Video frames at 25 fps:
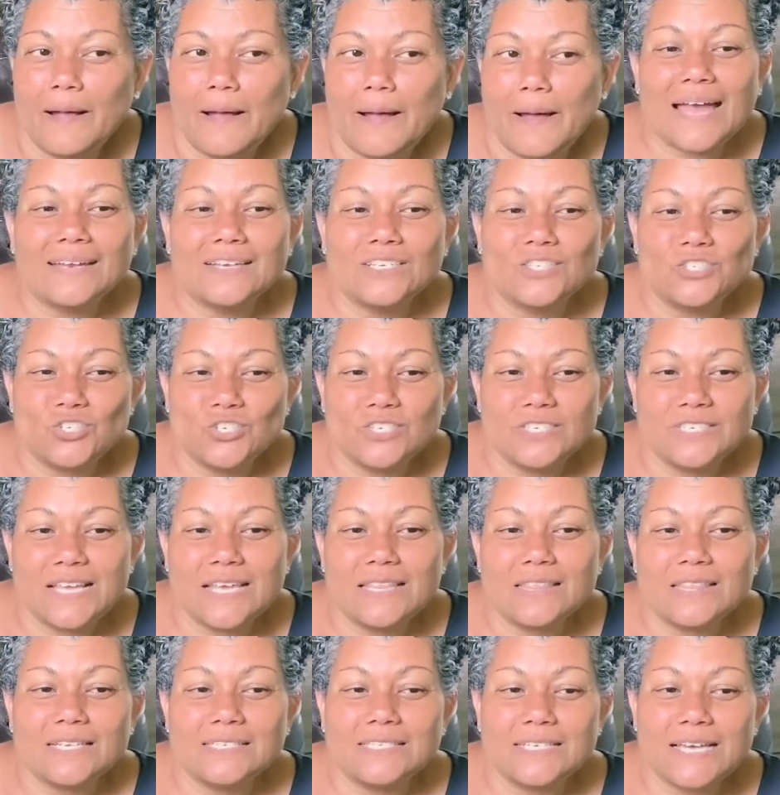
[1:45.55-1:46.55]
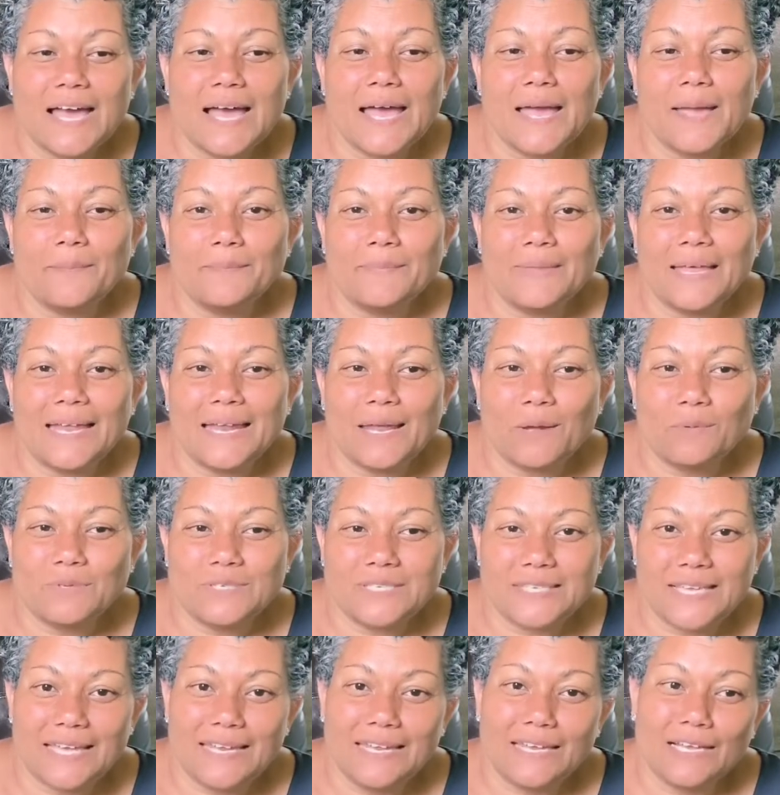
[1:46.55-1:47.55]
And it's just at the time that I was
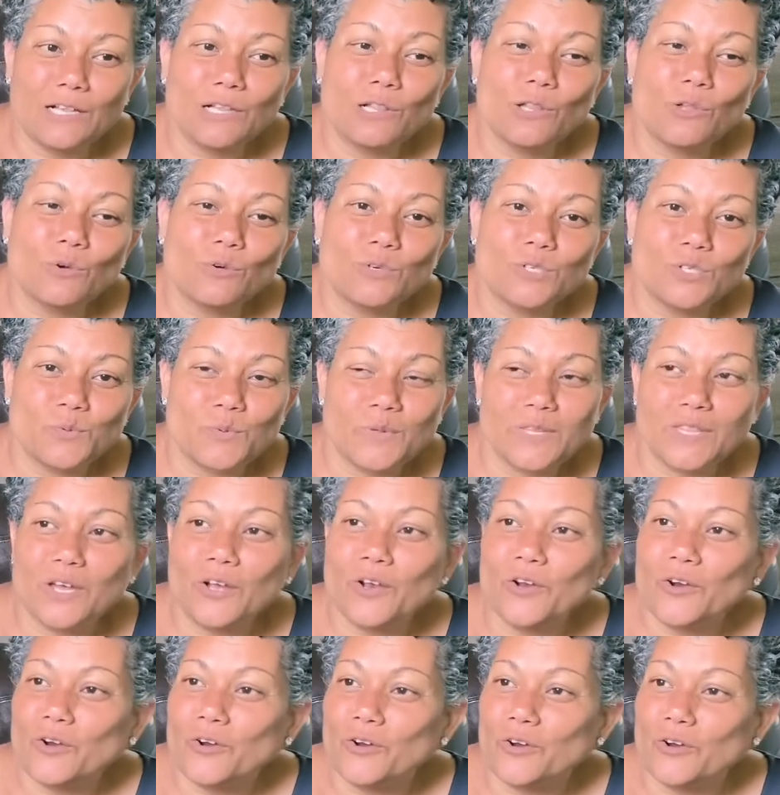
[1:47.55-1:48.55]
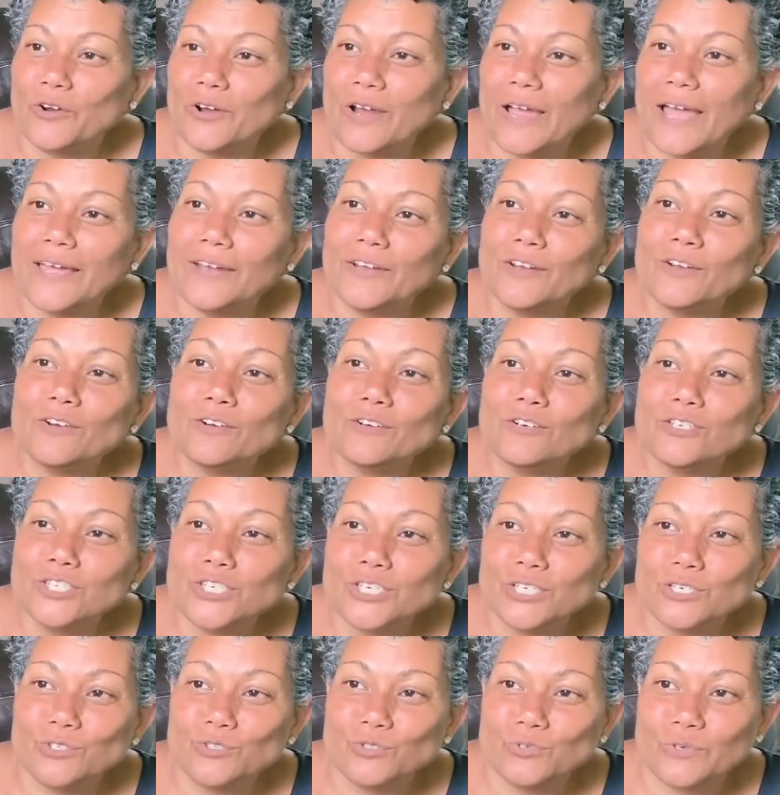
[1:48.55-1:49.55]
getting close with her and her
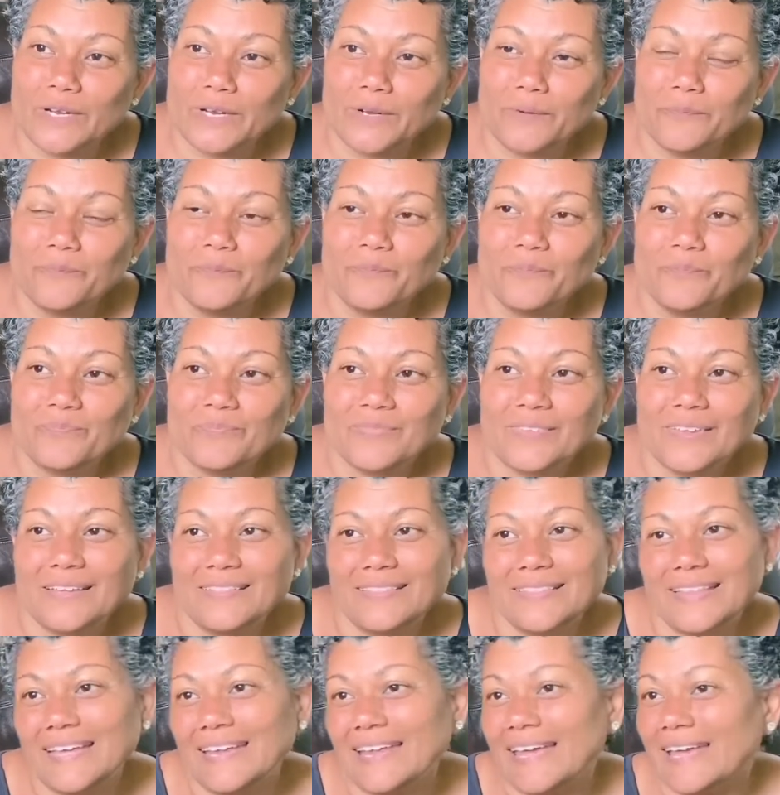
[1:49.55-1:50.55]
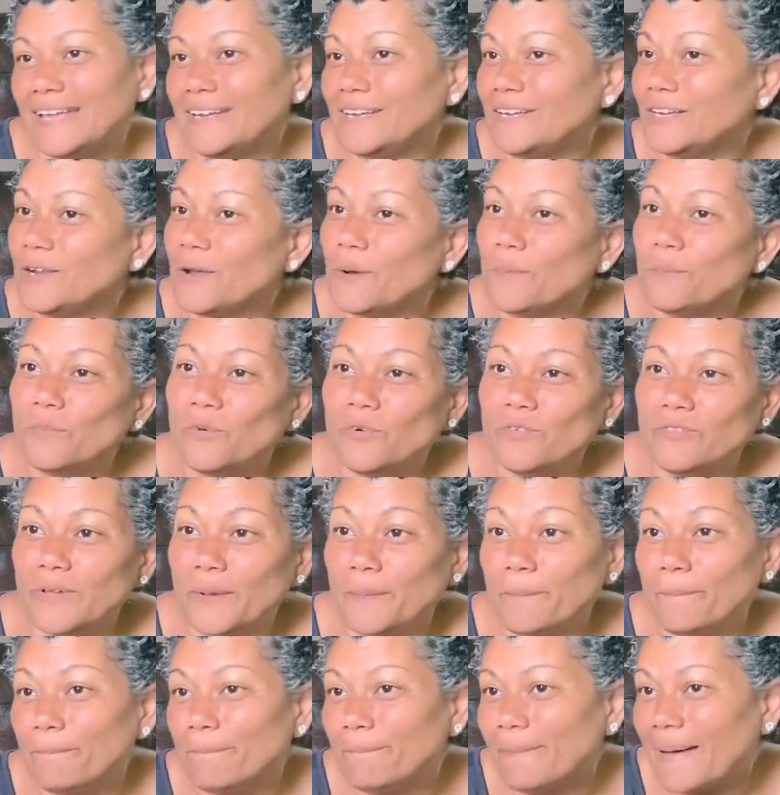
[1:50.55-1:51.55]
children that I ended up
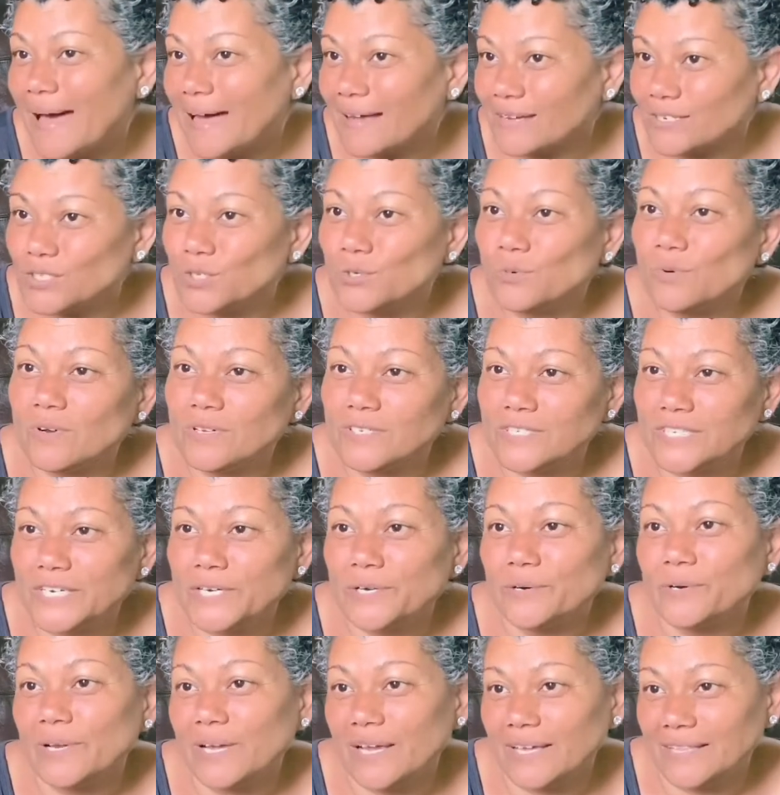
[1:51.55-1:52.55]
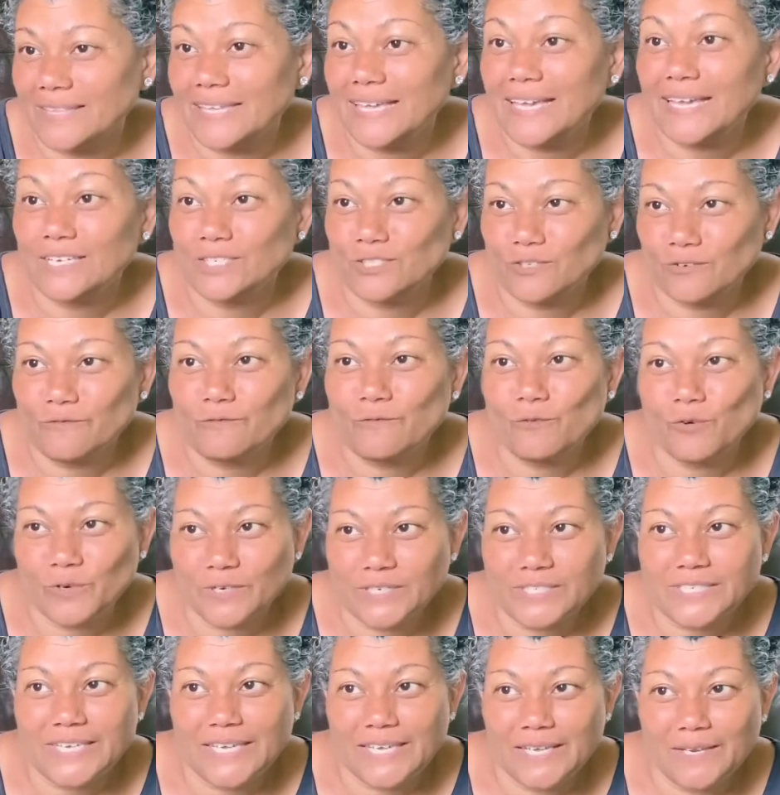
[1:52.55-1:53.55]
moving back to Ontario at the age of
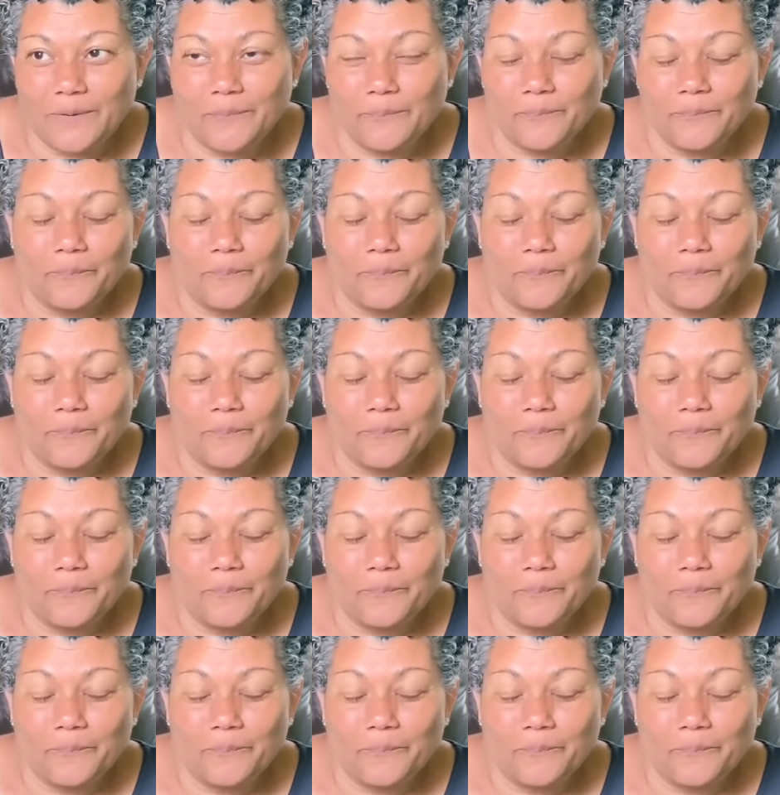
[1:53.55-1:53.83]
14.